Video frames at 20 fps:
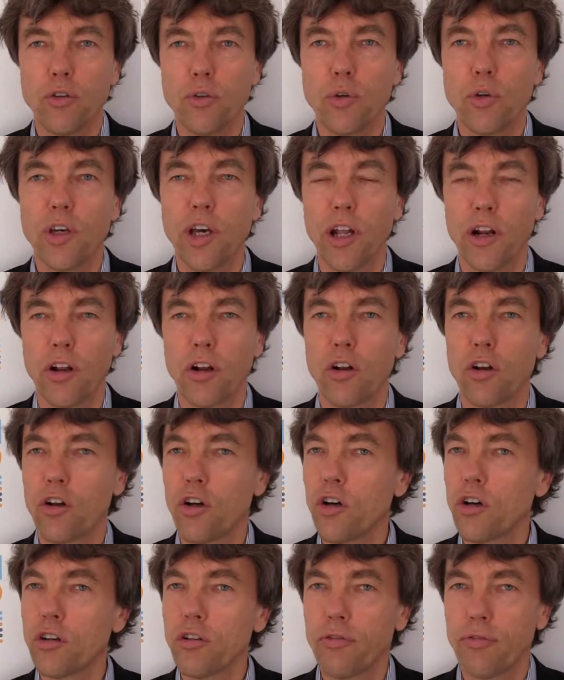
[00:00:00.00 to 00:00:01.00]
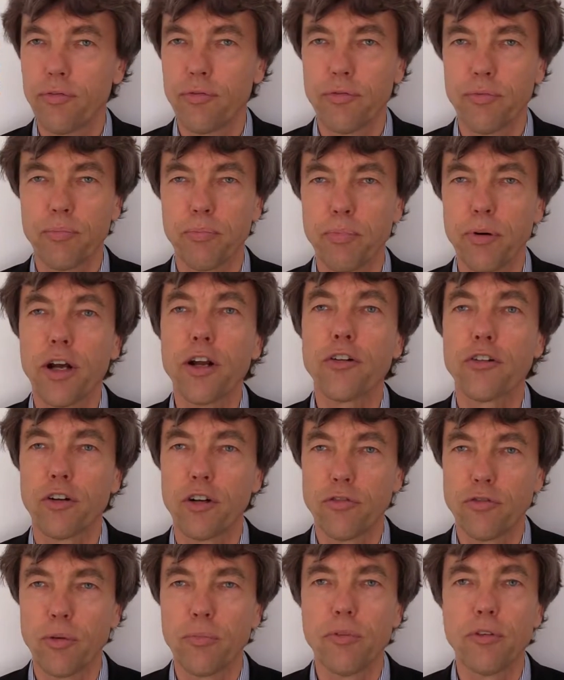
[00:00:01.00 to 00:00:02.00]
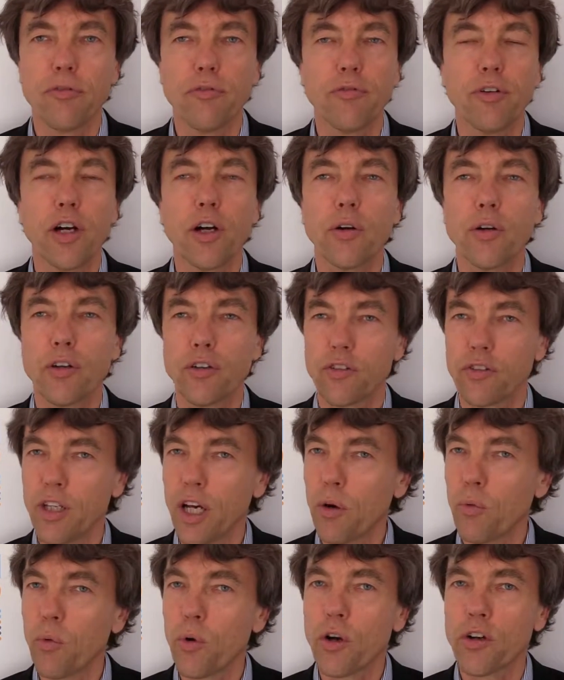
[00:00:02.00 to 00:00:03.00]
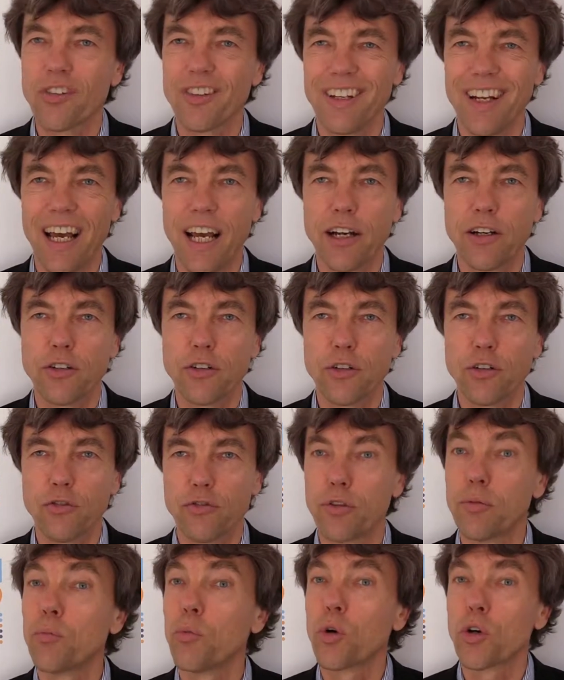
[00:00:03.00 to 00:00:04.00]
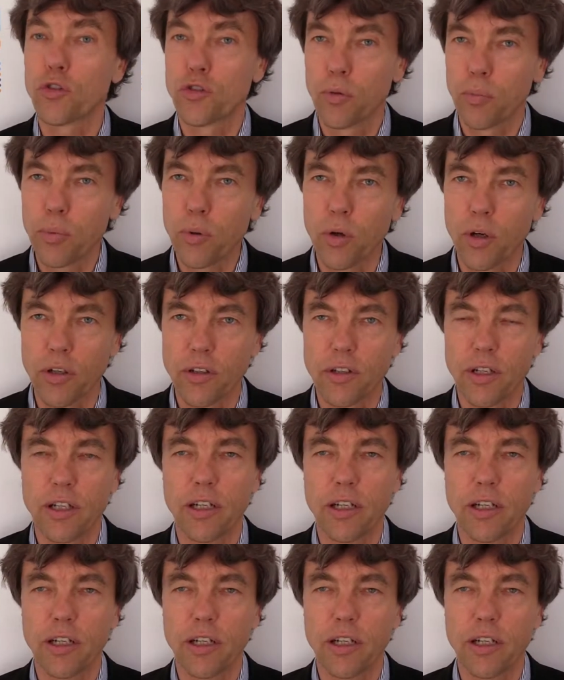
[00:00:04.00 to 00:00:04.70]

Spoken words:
you get a lot of pressure from the various networks and actors for more support.